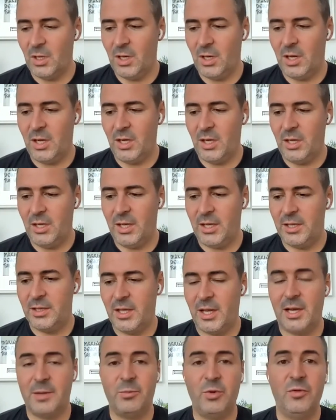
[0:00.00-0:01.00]
uh, and
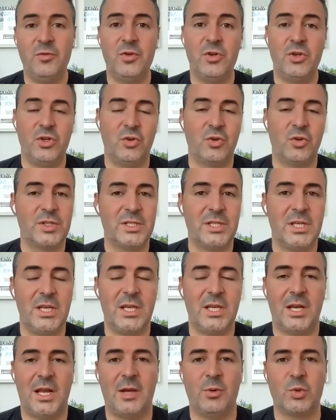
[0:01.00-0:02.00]
then I moved to New York
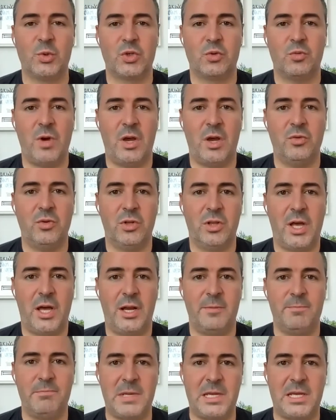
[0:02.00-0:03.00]
City and I was around a
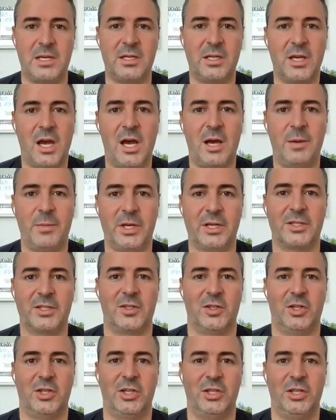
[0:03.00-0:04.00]
lot of mean
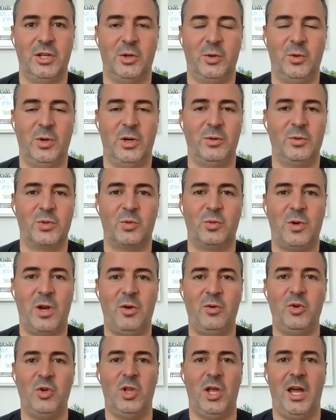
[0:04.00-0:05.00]
comics. Uh, you know, I was
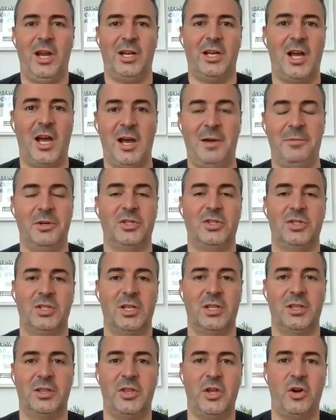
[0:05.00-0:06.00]
around a lot of comics
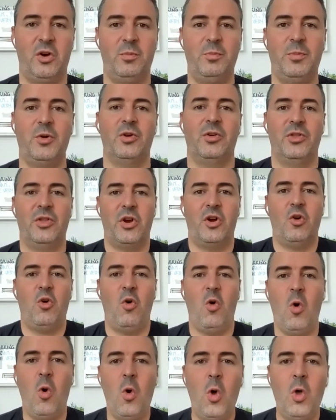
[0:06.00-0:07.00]
that their their
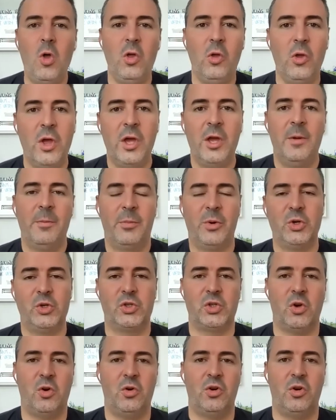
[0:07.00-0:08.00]
whole
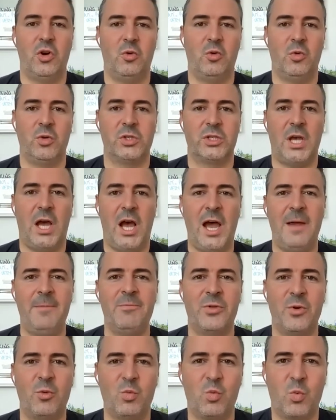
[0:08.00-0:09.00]
persona was
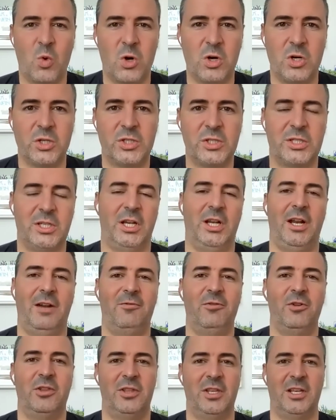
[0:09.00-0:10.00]
I'm the worst and
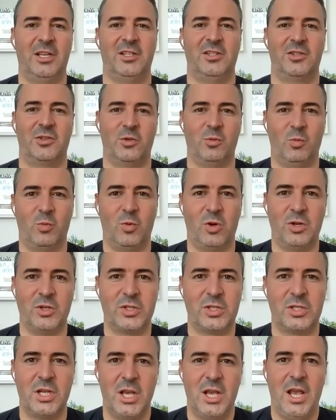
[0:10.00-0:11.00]
everything is the
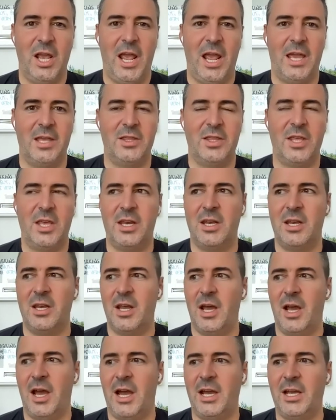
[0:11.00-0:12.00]
worst. And
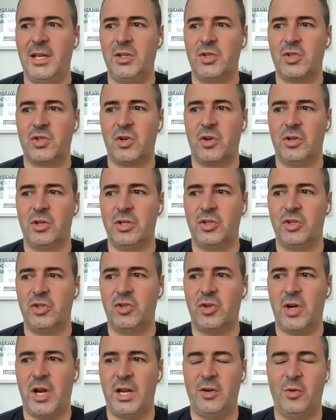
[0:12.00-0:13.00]
then I started to
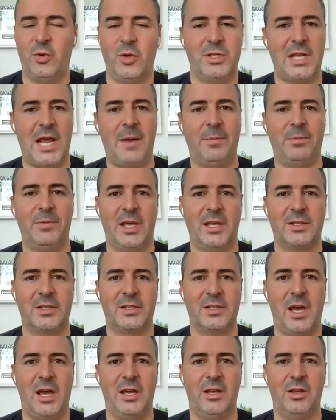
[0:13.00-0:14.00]
try to adapt that
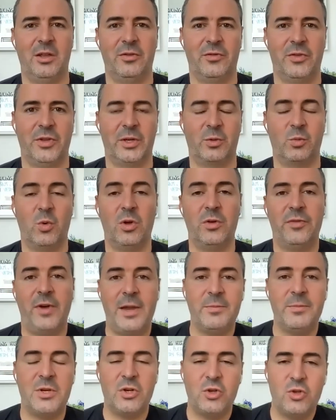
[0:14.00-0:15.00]
style of like, well, if
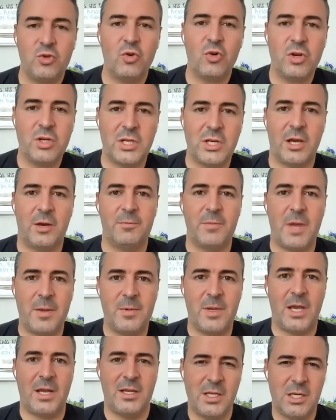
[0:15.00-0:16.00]
I'm in New York now,
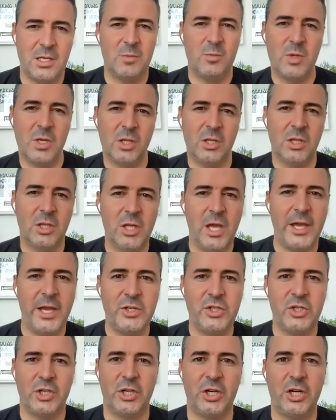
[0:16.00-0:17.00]
maybe I need to be a little
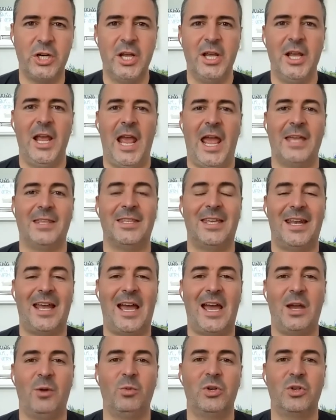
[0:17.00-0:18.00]
edgier. And then
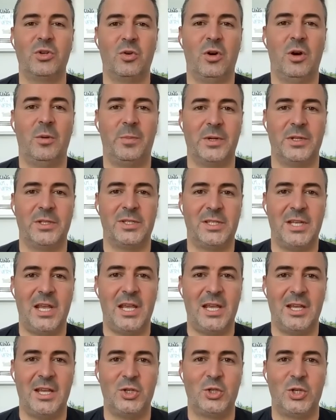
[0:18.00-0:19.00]
I would go up on
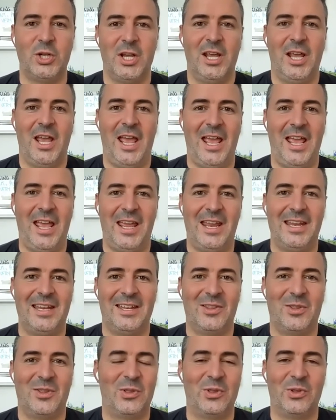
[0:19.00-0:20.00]
stage
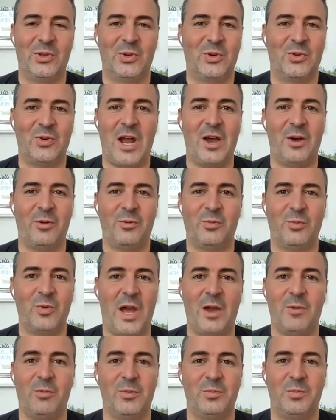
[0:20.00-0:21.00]
and the crowd
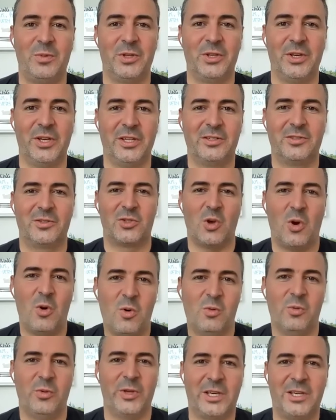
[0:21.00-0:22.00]
i would be like
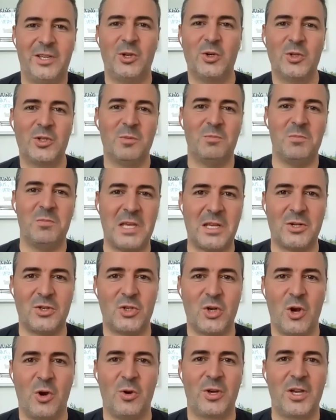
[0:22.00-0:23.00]
so like here's a mean
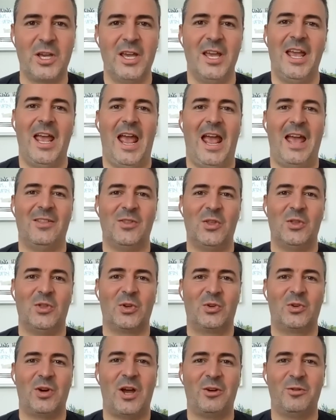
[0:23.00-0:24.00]
joke and then
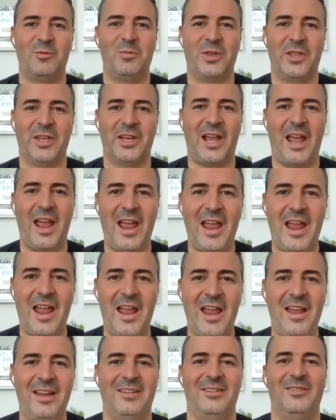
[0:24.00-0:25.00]
the crowd would be like
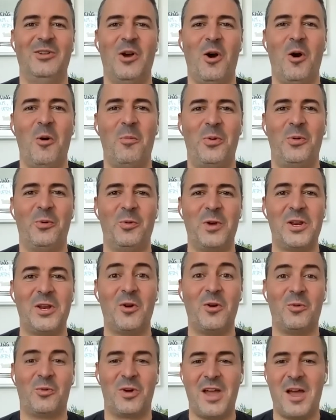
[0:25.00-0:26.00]
eh, nope we
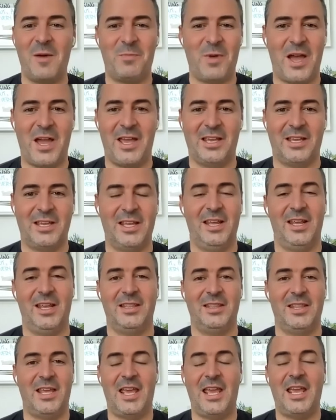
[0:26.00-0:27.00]
don't we're not buying it
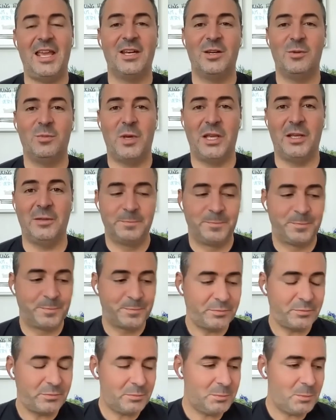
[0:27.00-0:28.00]
and they hated me
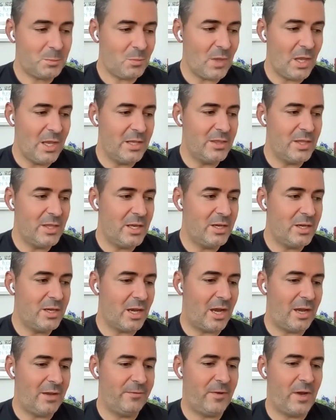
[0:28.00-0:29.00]
and then
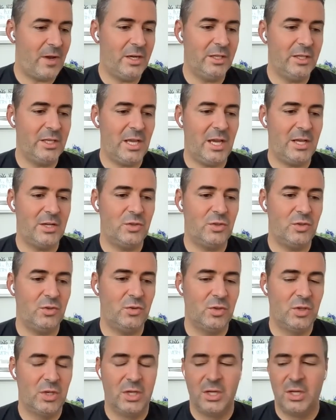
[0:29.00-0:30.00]
i finally had
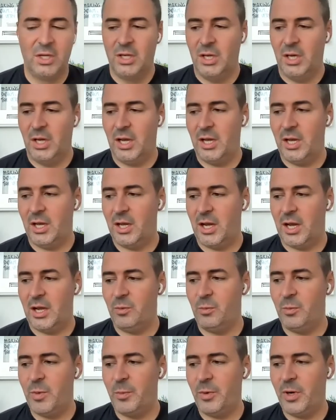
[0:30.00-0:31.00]
to i, I
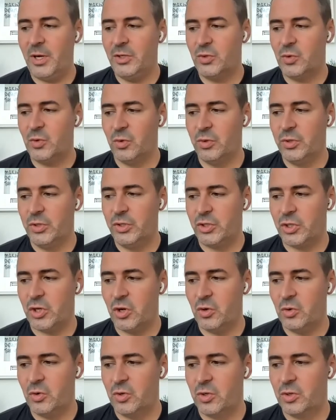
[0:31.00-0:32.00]
remember i told a
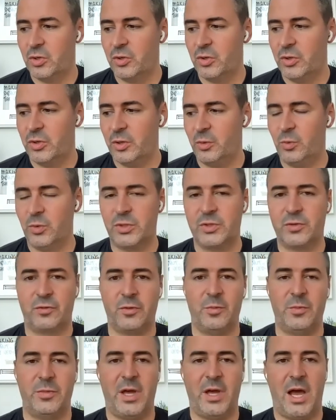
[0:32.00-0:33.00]
joke that was
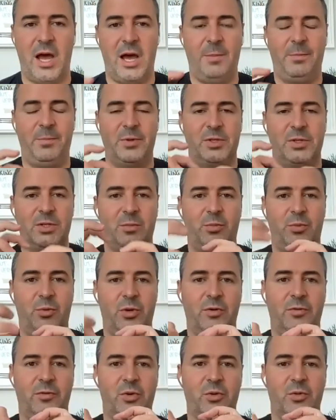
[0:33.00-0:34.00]
from the opposite
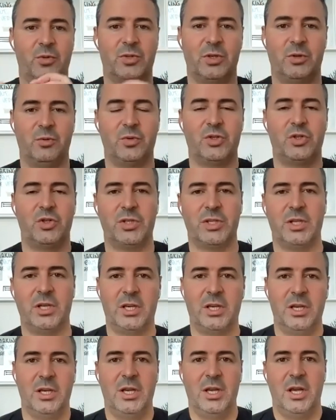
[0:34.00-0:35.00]
point of view it was, it was just
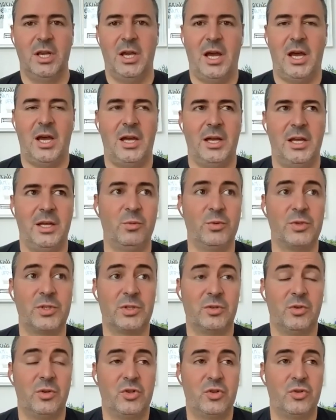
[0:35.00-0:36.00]
like uh, it was
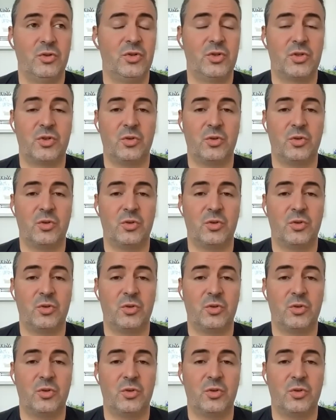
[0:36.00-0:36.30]
a true